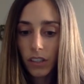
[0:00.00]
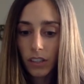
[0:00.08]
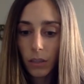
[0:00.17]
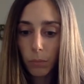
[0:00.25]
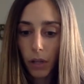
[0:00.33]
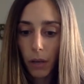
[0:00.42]

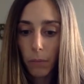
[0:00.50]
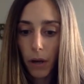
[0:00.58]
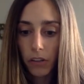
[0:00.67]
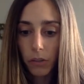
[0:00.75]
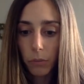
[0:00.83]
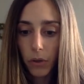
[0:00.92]
The blood
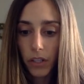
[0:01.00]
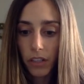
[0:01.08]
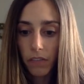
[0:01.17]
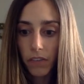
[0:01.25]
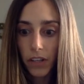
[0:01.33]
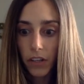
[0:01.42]
bottler pointed
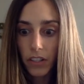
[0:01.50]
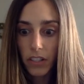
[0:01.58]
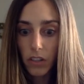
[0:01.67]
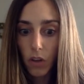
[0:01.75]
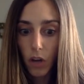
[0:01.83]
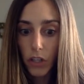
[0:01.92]
a finger as
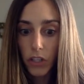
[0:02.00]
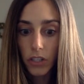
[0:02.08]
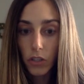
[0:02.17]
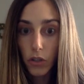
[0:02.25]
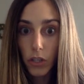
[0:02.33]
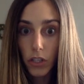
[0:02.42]
large as a
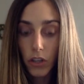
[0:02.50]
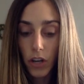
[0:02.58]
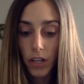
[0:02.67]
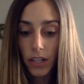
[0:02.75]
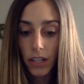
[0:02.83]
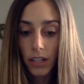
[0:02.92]
tree
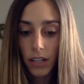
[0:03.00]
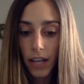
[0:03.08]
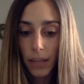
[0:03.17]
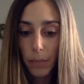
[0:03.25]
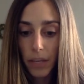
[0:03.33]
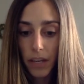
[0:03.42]
trunk
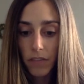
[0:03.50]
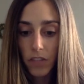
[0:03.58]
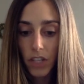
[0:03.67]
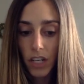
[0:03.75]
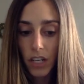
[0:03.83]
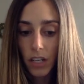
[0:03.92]
at the
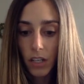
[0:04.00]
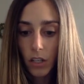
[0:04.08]
BFG.